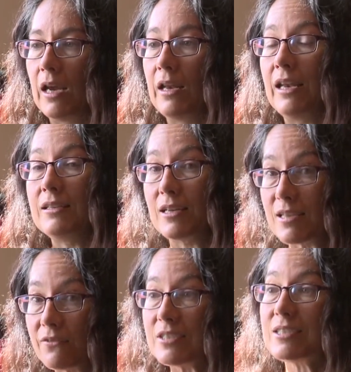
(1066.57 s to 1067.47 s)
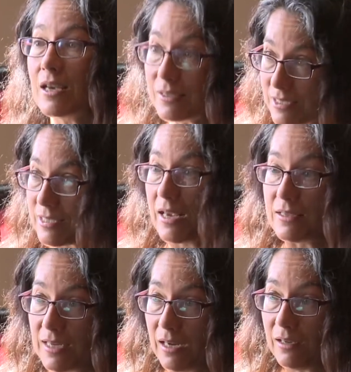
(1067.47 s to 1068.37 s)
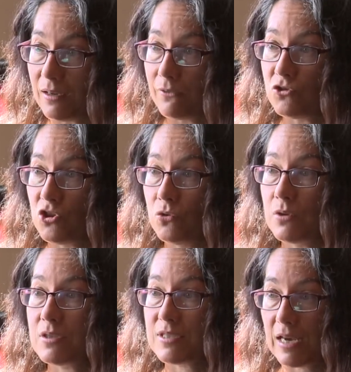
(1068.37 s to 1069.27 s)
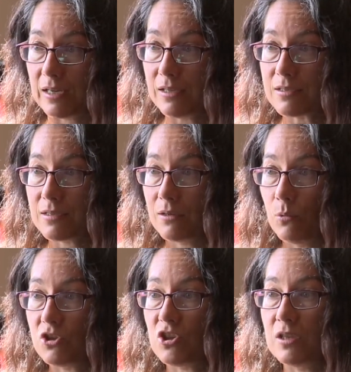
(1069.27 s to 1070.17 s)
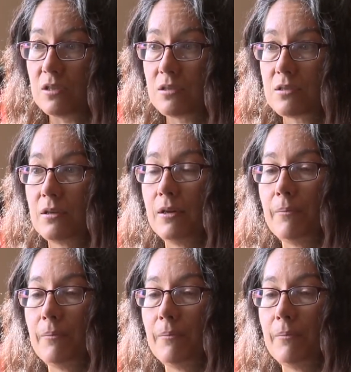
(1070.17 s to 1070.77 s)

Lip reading: And it does have a sunset date of June 2nd, which is...